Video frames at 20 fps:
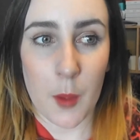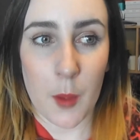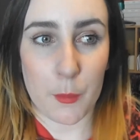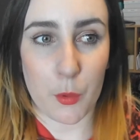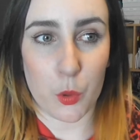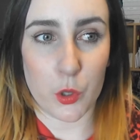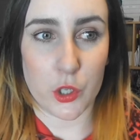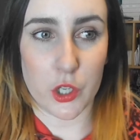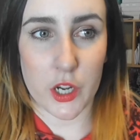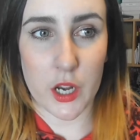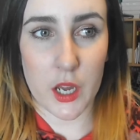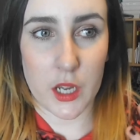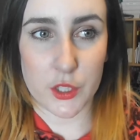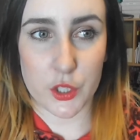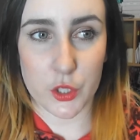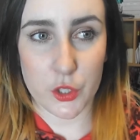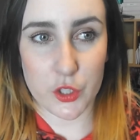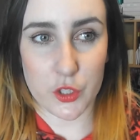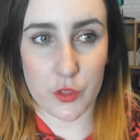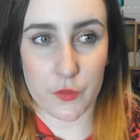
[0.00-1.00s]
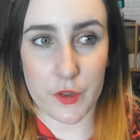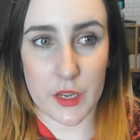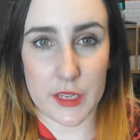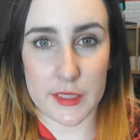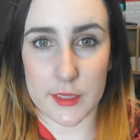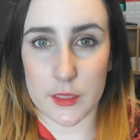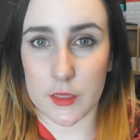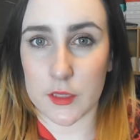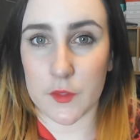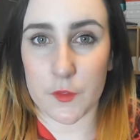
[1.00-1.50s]
but when you're not touching your face,
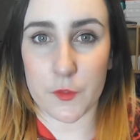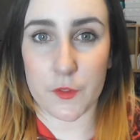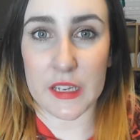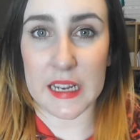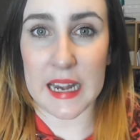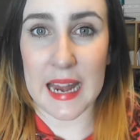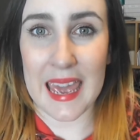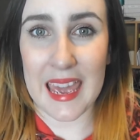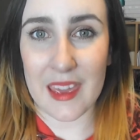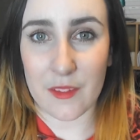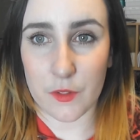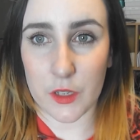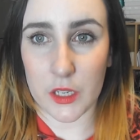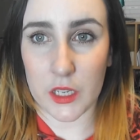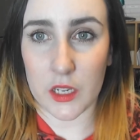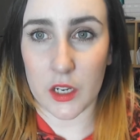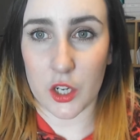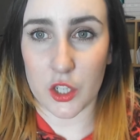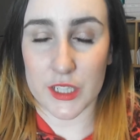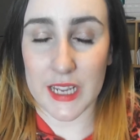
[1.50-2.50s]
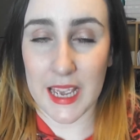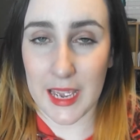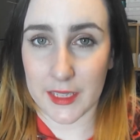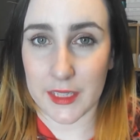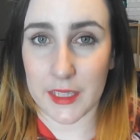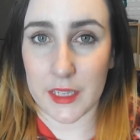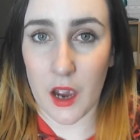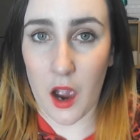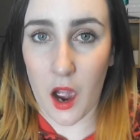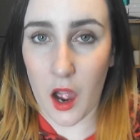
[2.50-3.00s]
it doesn't feel heavy or
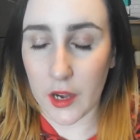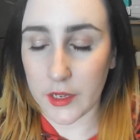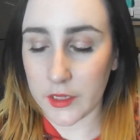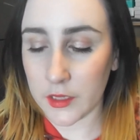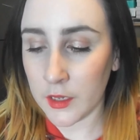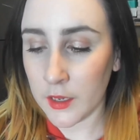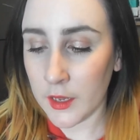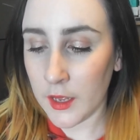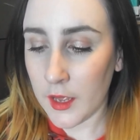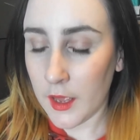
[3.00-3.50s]
tacky on.